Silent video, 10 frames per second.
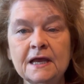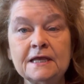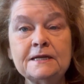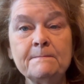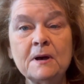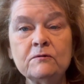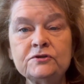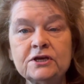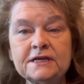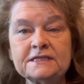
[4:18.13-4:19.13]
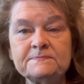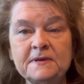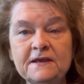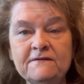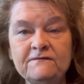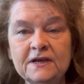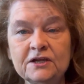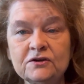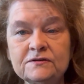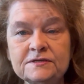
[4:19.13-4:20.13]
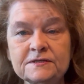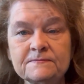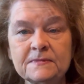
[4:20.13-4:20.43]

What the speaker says: Pneumonia is P fingers,